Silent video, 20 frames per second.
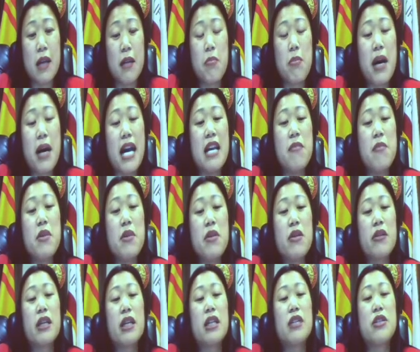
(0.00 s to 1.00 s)
My
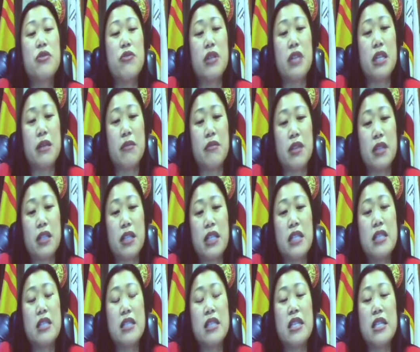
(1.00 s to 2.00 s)
American dream
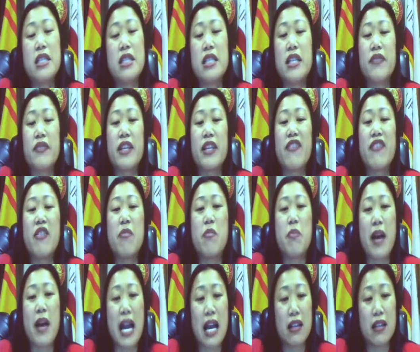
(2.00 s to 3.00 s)
consists of giving
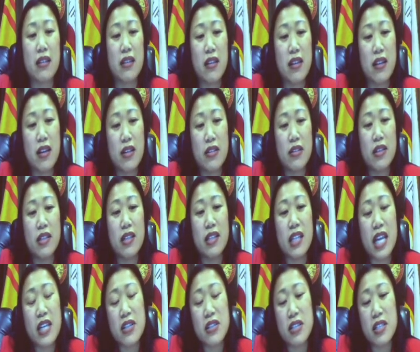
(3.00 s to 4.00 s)
back to the
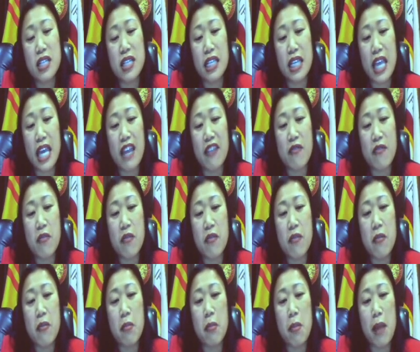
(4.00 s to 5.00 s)
nation that gave
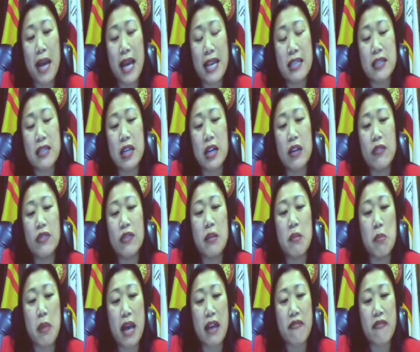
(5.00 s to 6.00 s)
myself
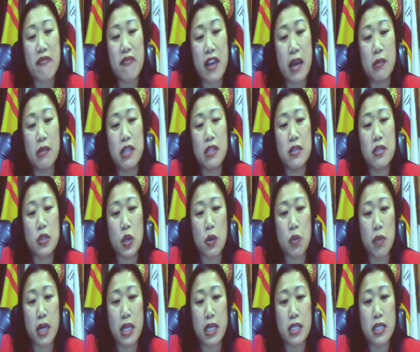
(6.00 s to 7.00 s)
and my family so
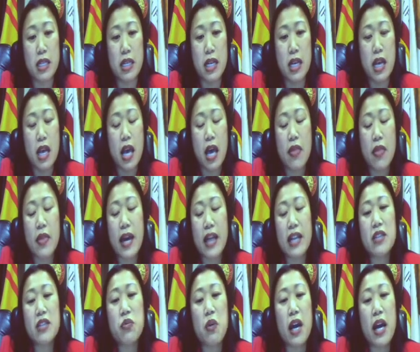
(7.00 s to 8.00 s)
much. That
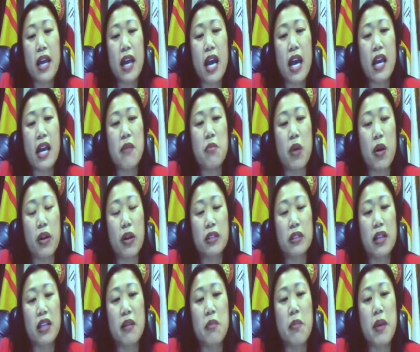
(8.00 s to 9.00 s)
is why I embarked
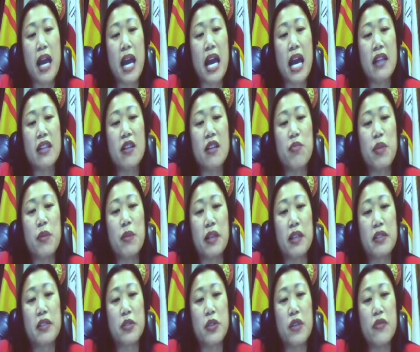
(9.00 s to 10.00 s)
on the path of
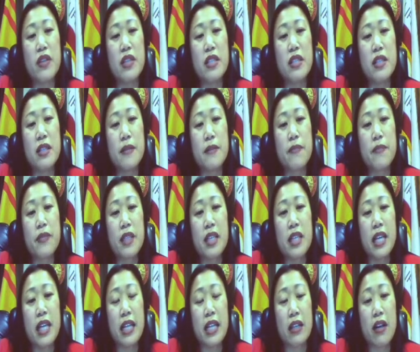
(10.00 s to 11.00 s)
public service,
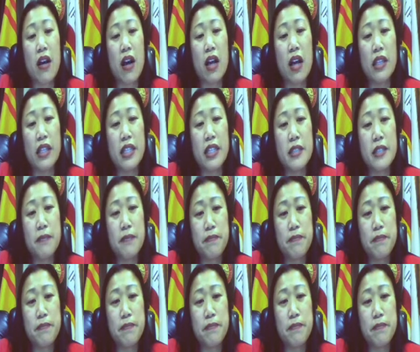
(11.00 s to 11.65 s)
college,